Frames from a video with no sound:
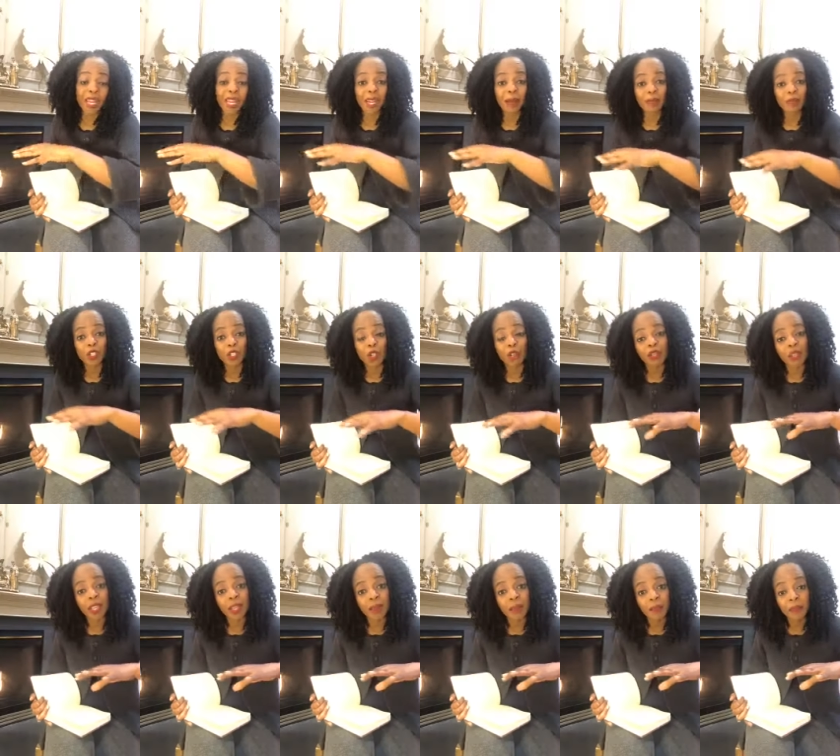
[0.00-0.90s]
and I'm
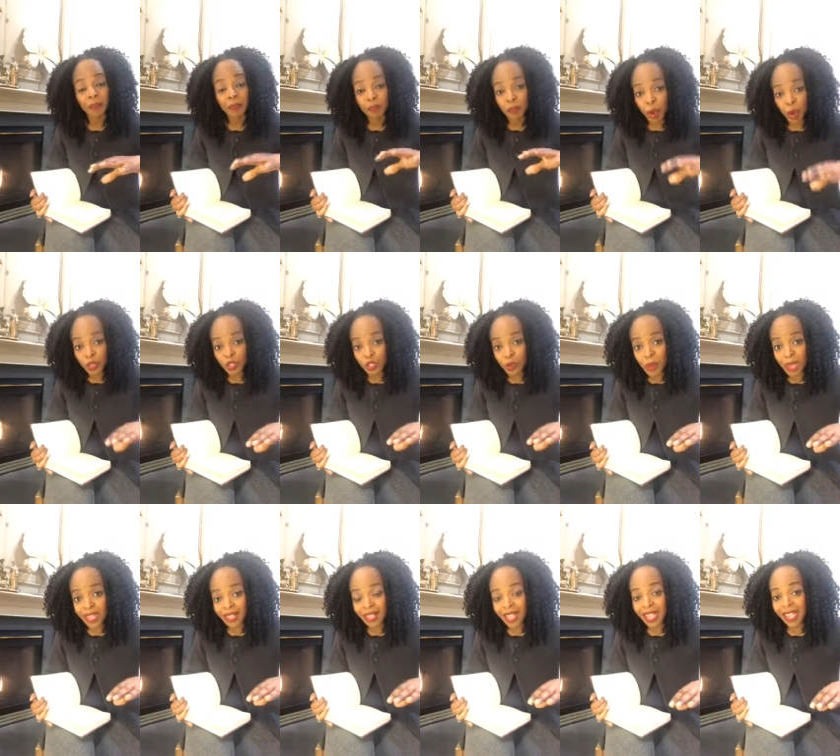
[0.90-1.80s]
serving most of
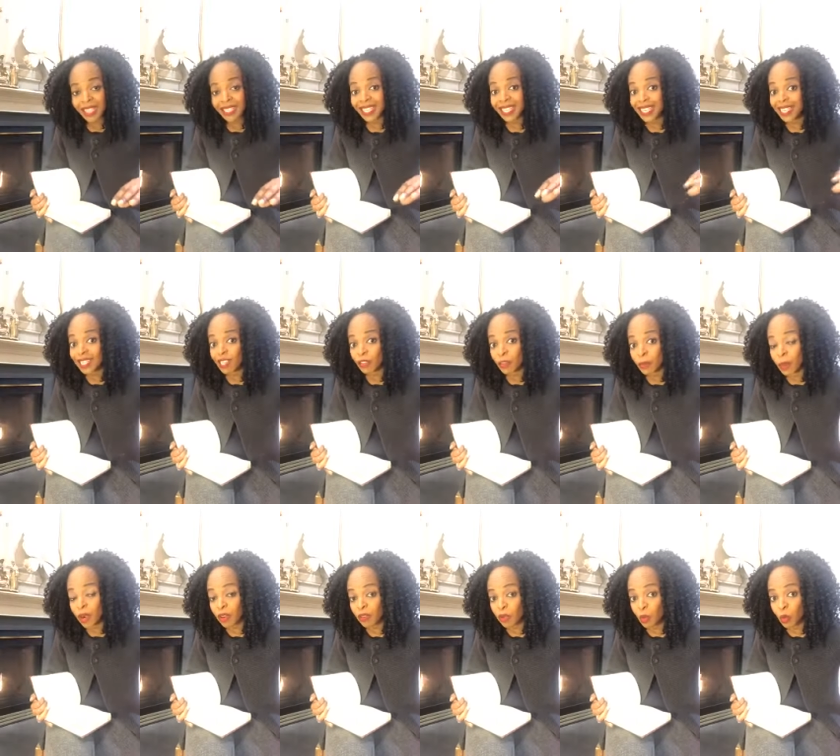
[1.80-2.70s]
my clients in a different
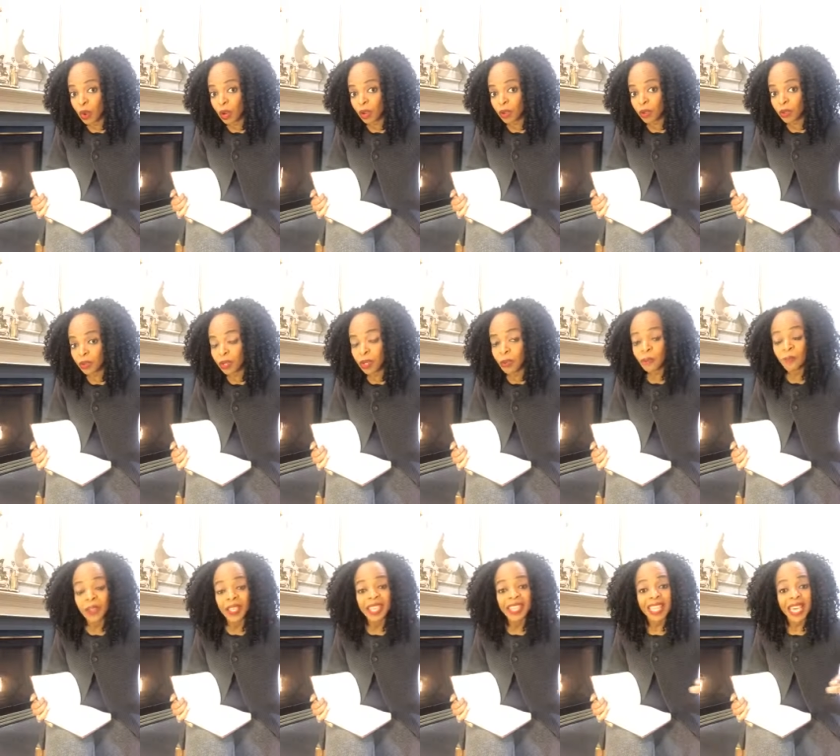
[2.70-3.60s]
part of the world.
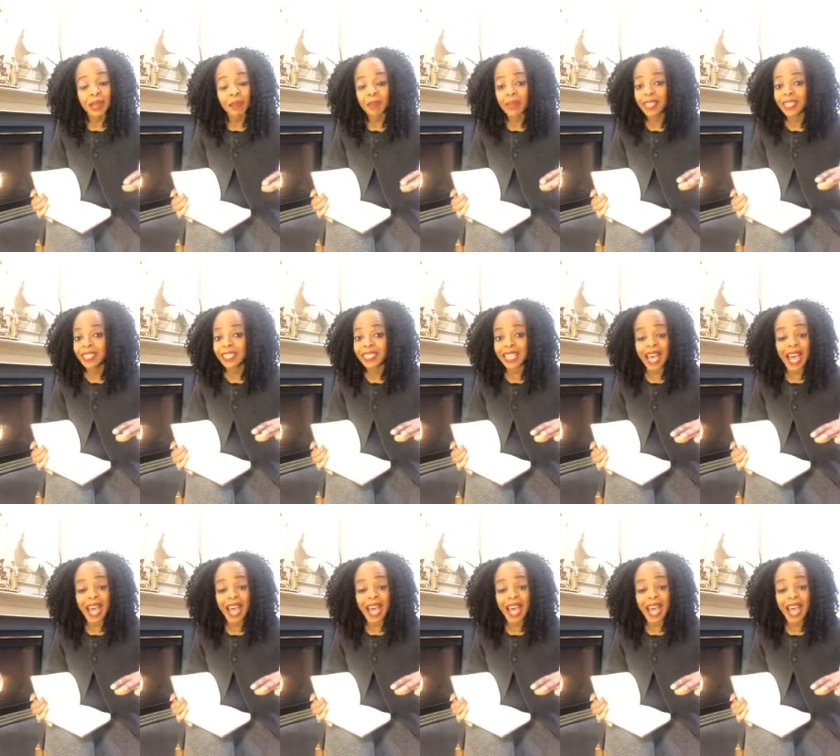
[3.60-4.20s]
That means